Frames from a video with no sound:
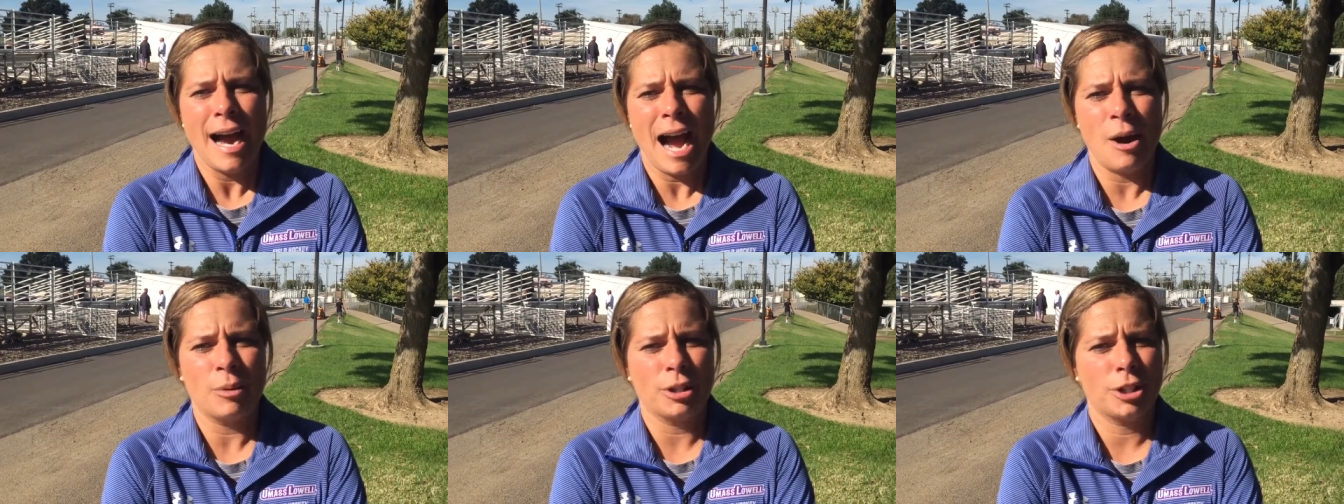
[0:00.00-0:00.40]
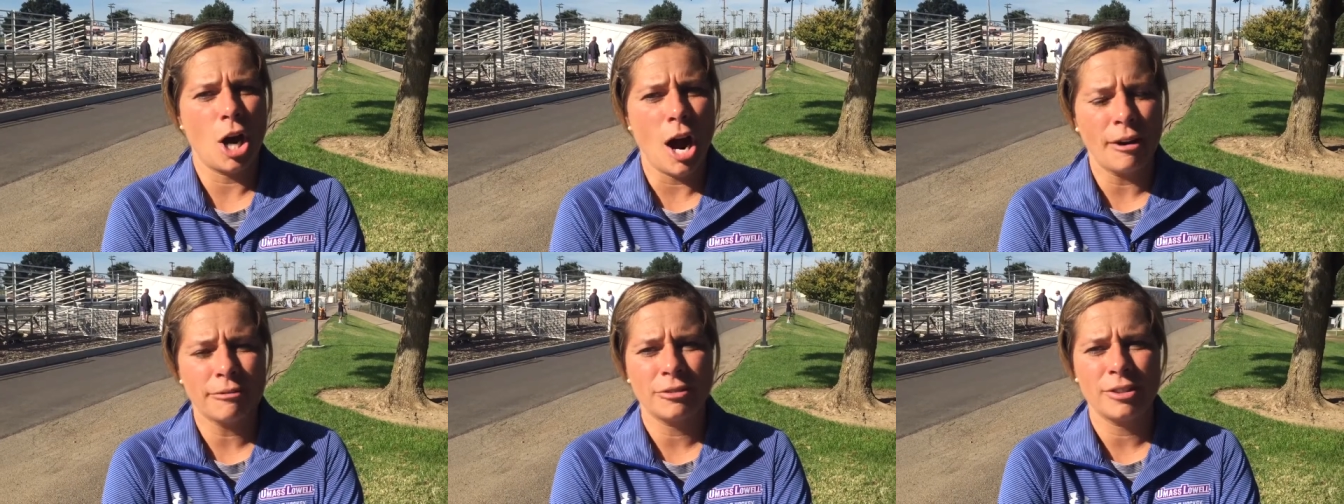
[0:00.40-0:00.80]
our
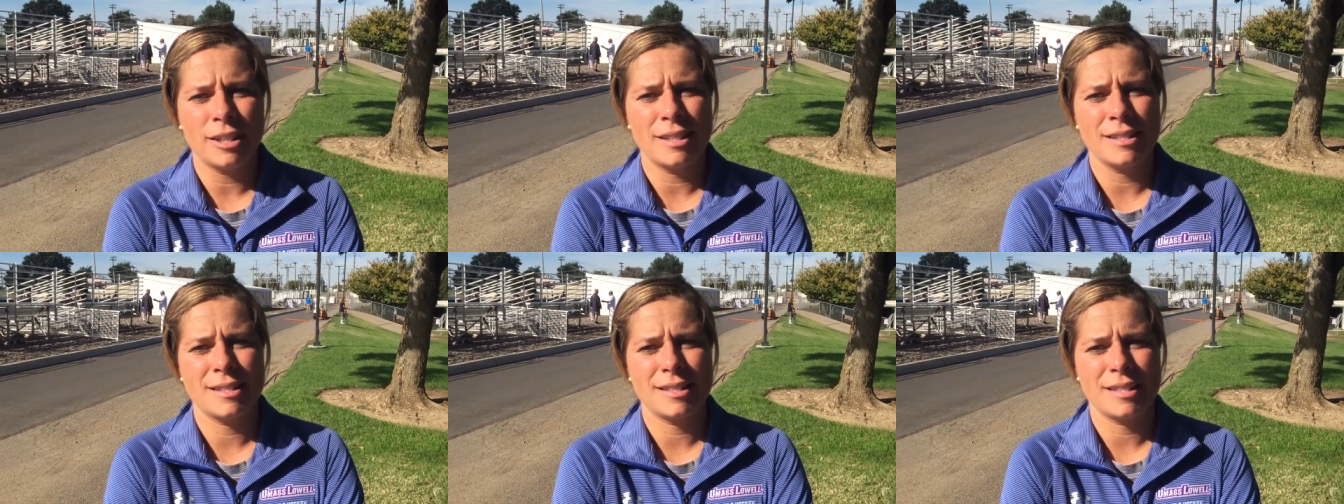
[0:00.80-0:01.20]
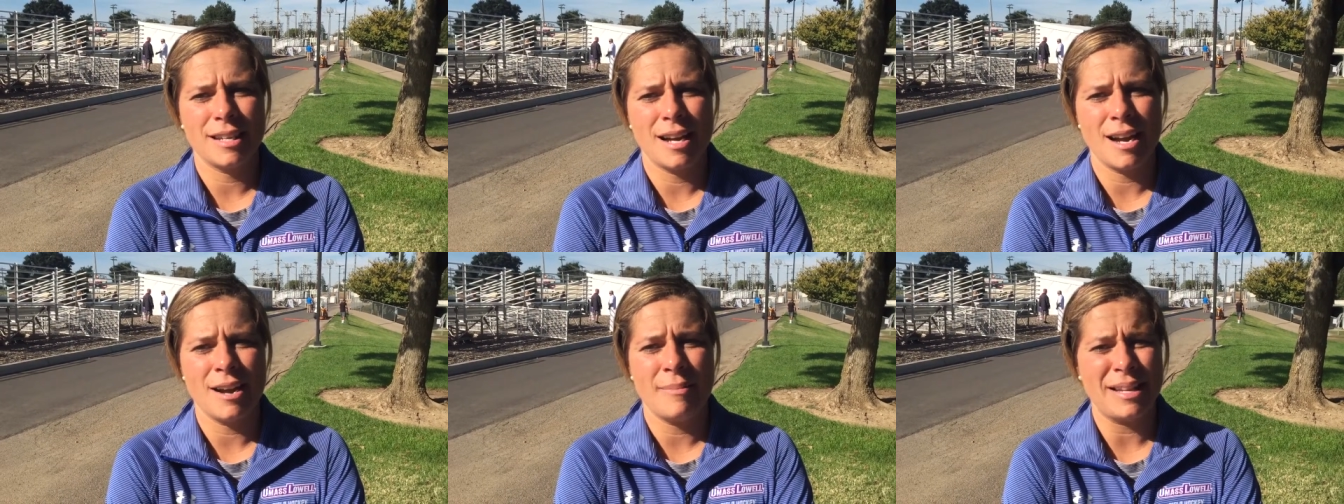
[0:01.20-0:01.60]
conference
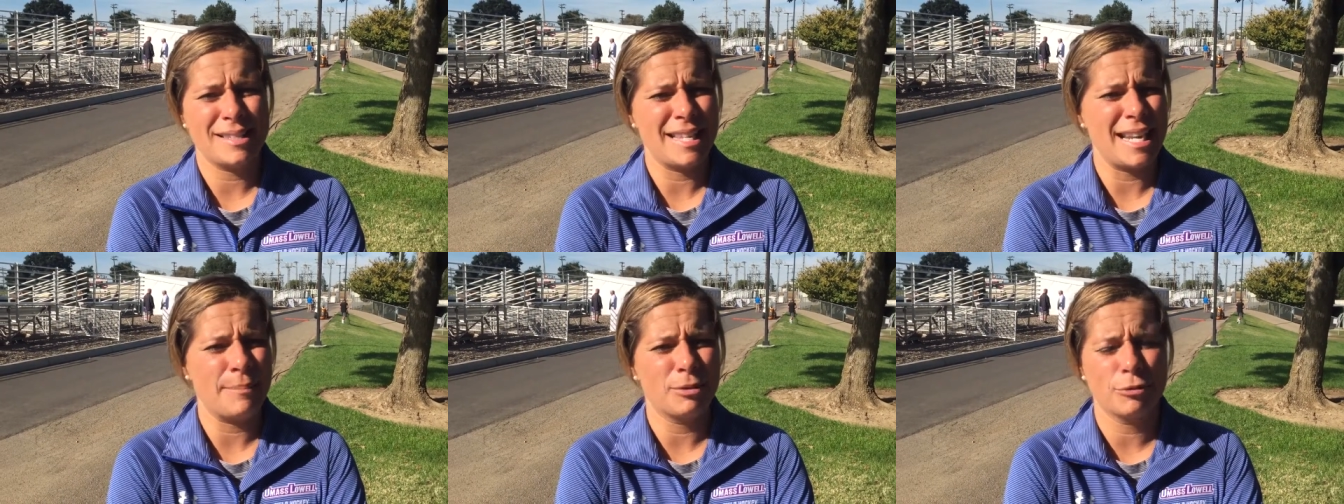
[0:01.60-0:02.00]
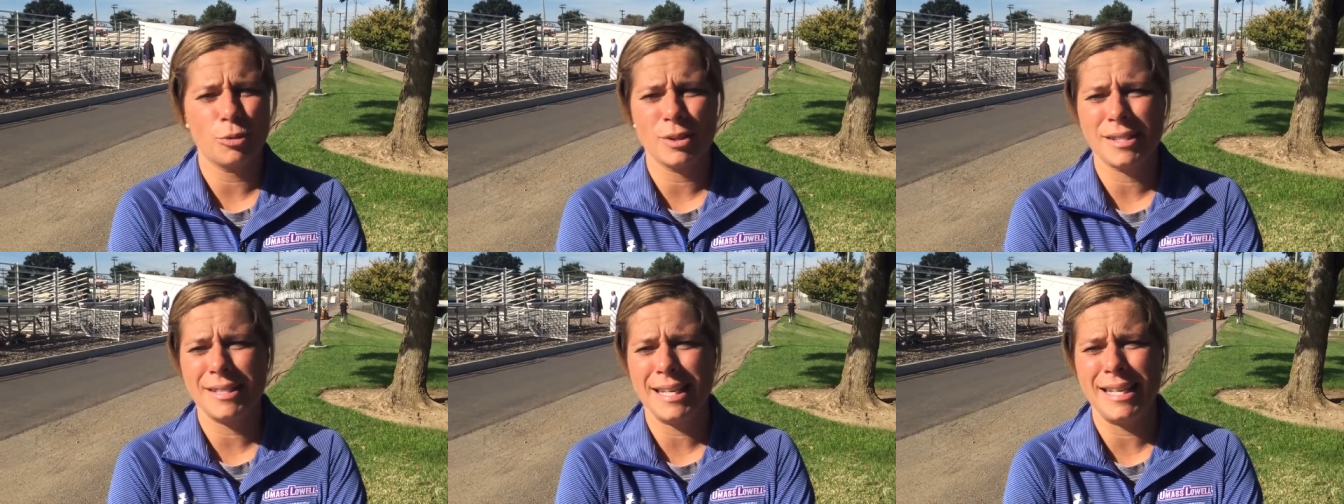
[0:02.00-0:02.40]
um, as the number
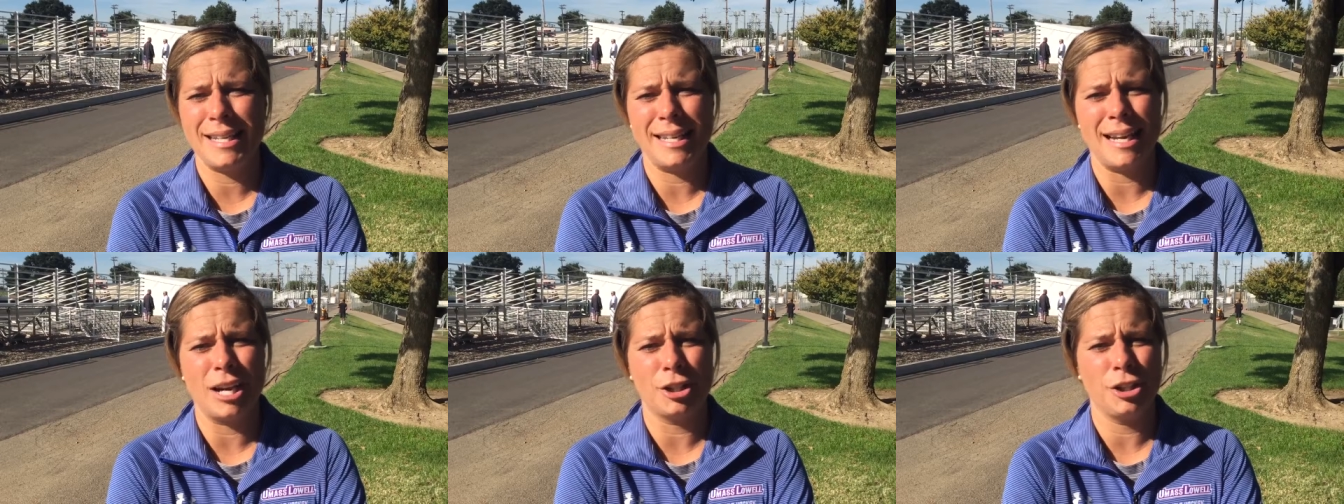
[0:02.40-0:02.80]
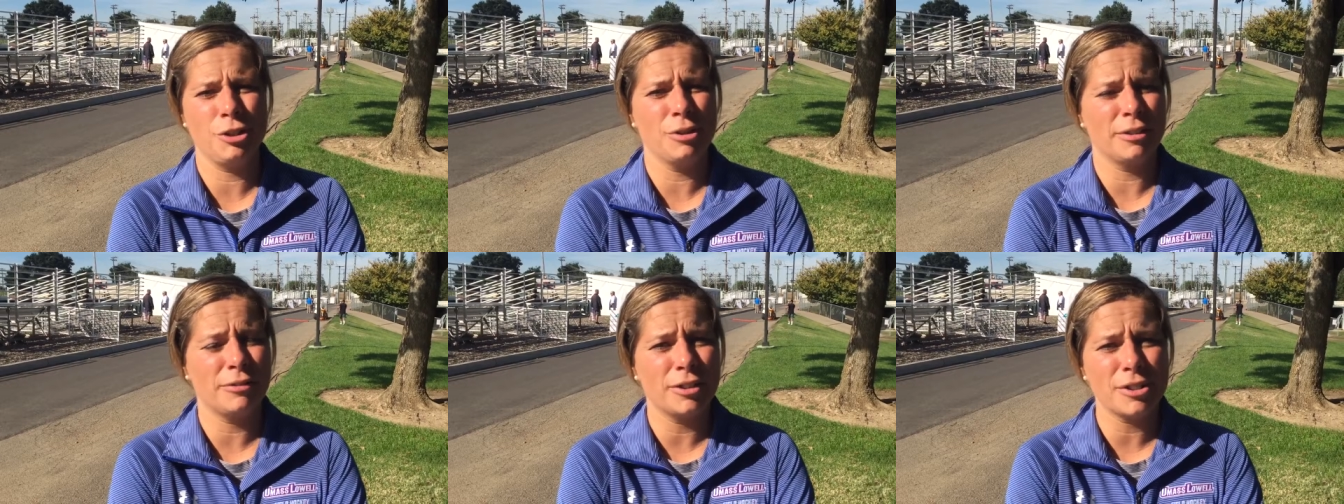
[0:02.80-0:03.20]
four seed in our
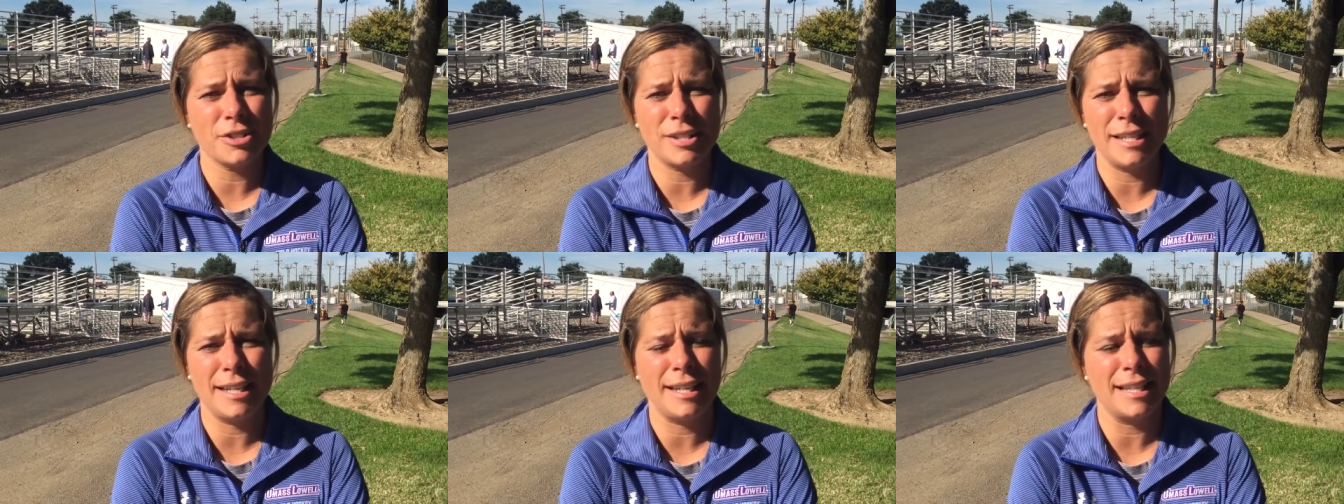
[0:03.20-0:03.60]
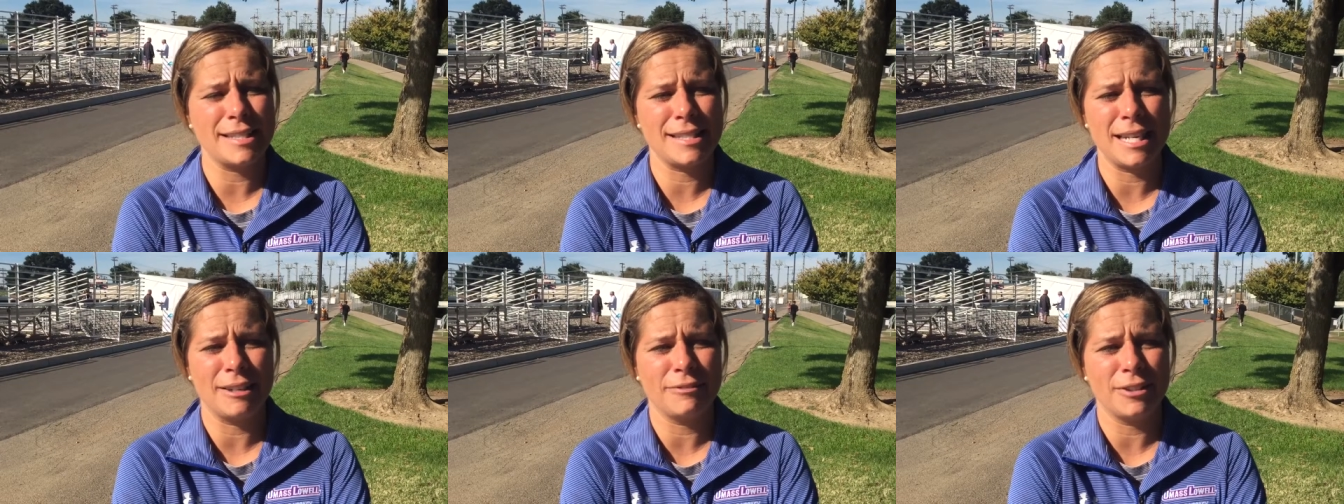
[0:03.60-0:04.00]
university
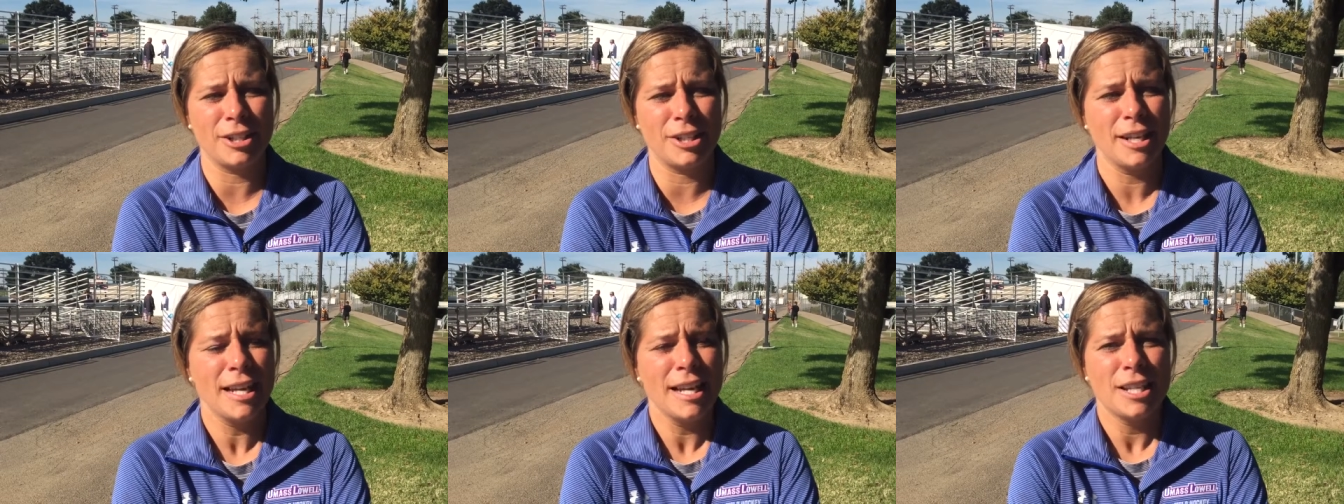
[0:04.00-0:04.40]
against Stanford